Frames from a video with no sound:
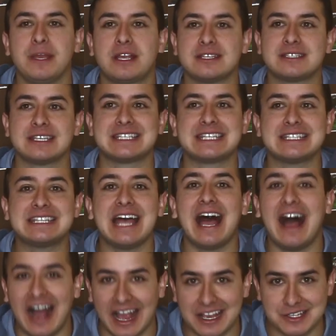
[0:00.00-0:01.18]
because this is the
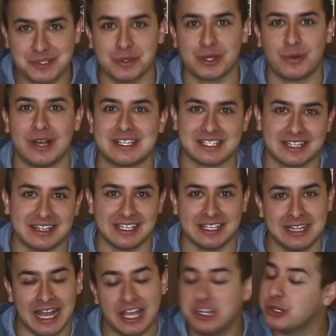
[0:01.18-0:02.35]
highest requested
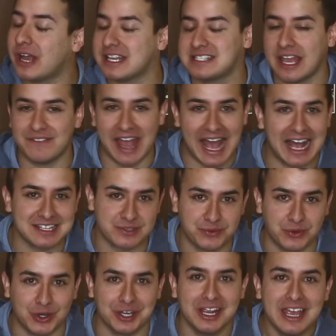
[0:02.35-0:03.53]
thing that you guys have asked
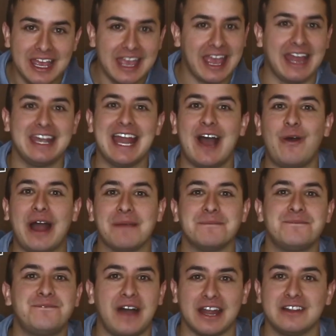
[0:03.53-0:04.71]
for, and now
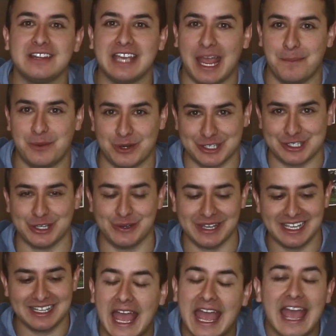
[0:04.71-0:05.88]
I'm finally able to do
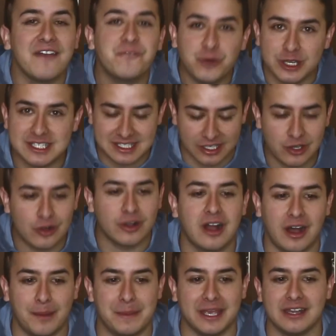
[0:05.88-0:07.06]
it. Every single
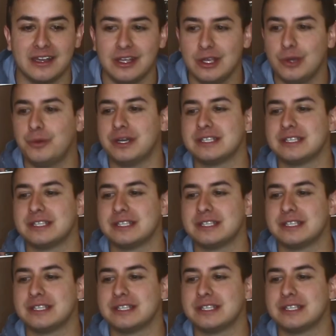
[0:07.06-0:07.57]
comment